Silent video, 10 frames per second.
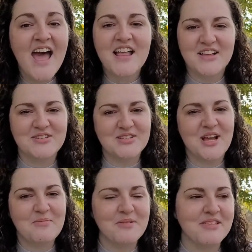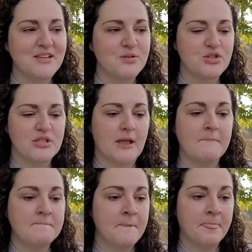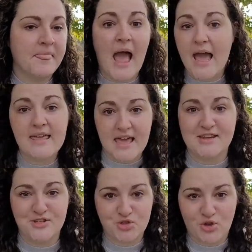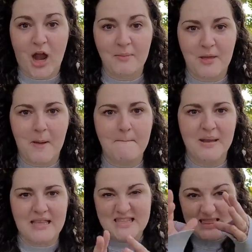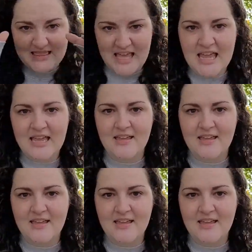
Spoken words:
There's a couple of things where she's like, I can't describe it, but it's a thing.